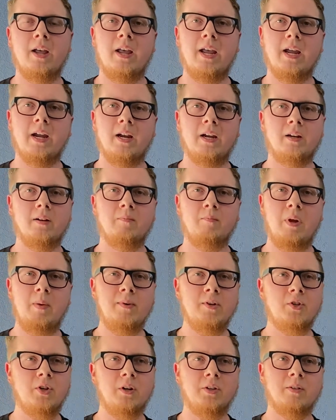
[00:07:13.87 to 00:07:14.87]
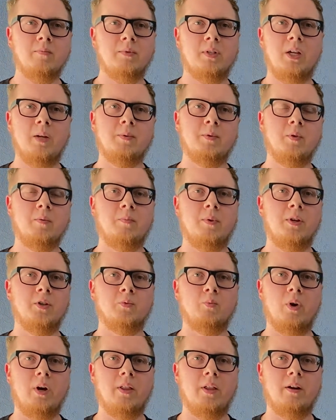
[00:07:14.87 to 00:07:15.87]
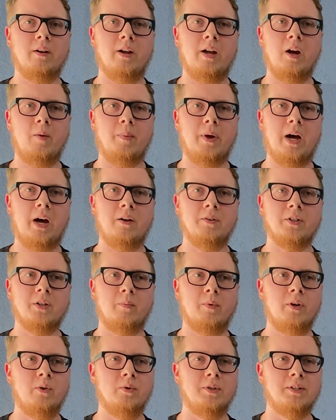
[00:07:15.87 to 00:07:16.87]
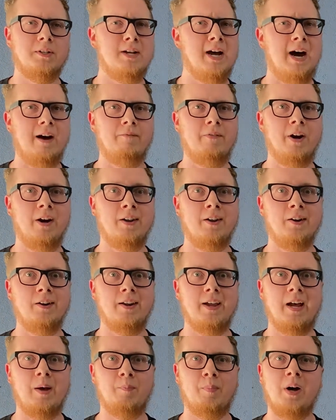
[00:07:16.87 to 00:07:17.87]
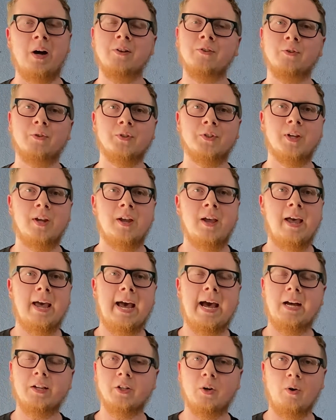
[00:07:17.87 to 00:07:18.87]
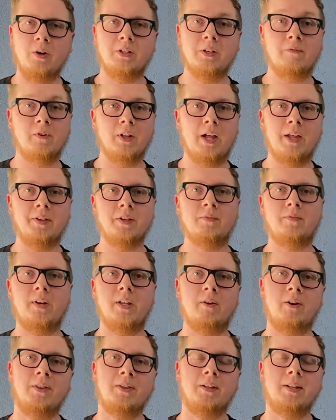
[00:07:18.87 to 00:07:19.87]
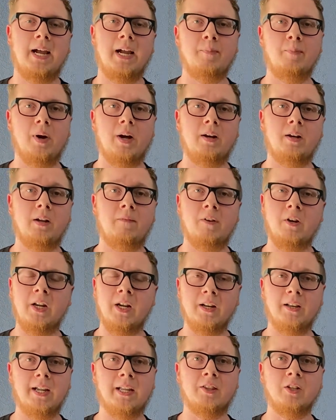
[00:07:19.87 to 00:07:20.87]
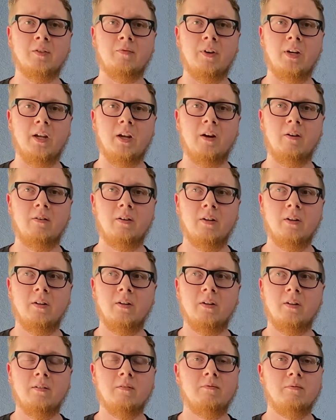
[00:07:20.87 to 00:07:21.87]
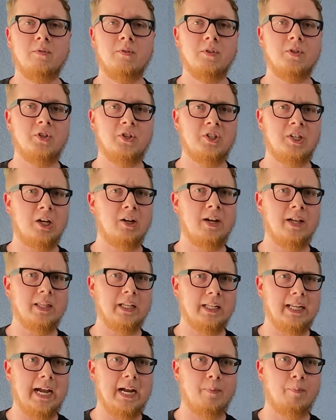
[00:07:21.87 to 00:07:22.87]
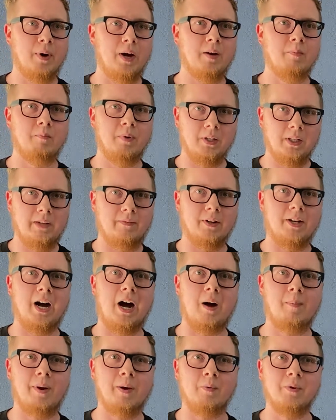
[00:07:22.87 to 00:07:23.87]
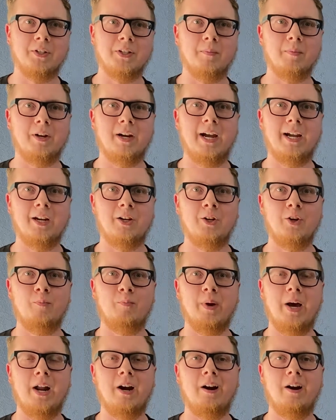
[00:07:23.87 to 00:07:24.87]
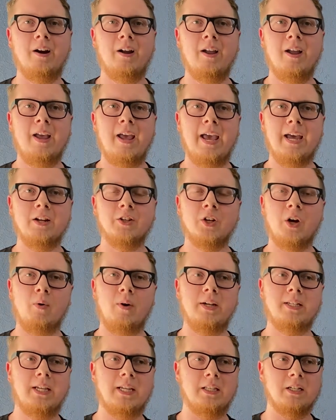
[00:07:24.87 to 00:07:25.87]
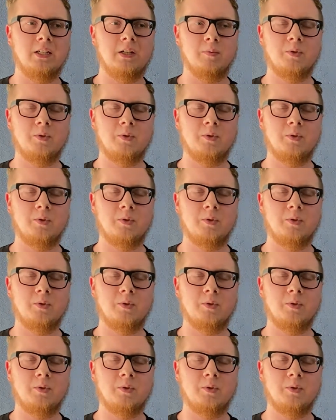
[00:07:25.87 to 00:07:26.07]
and maybe share some tips with me as well that'll help out someone who is not very good at puzzles. As always, if you like this video, hit the like button. If you didn't like this video, still hit the like button, but leave a comment with something I could do better. And as always, hit the